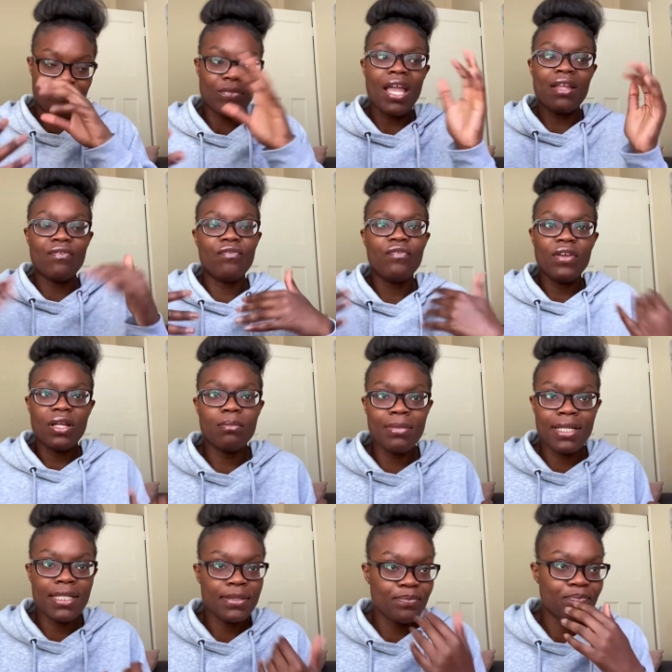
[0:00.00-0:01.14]
and film
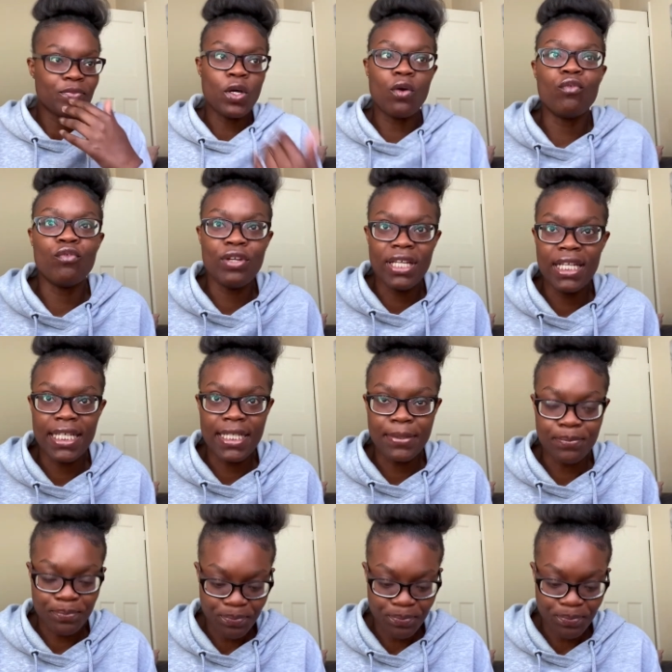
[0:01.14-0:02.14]
it? Not really.